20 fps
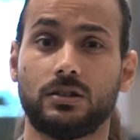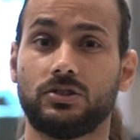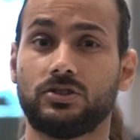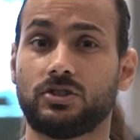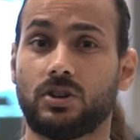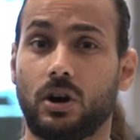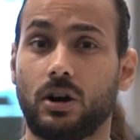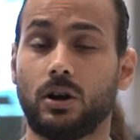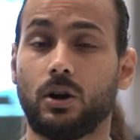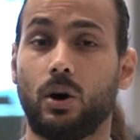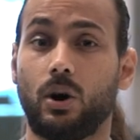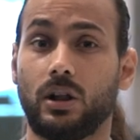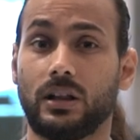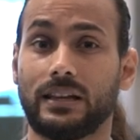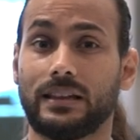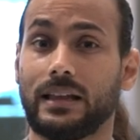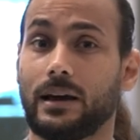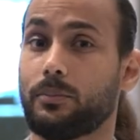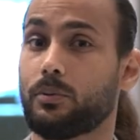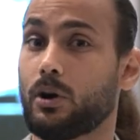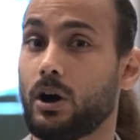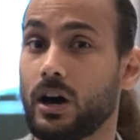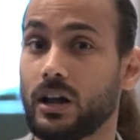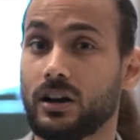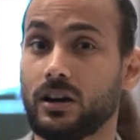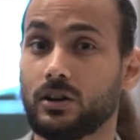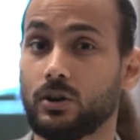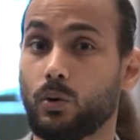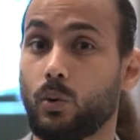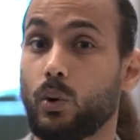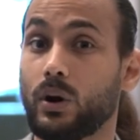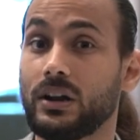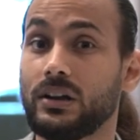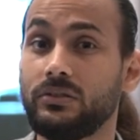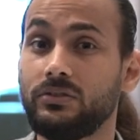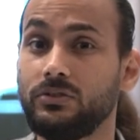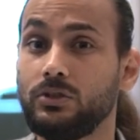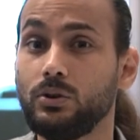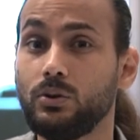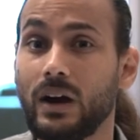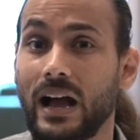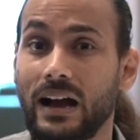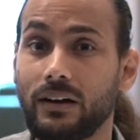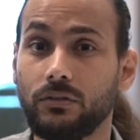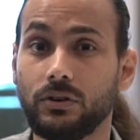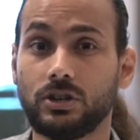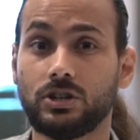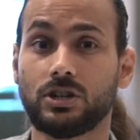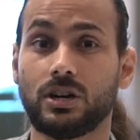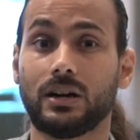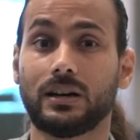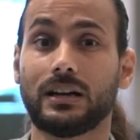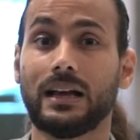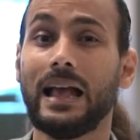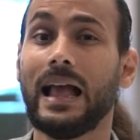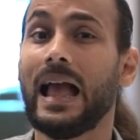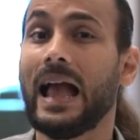to start hauling that product. Or if you have a truck,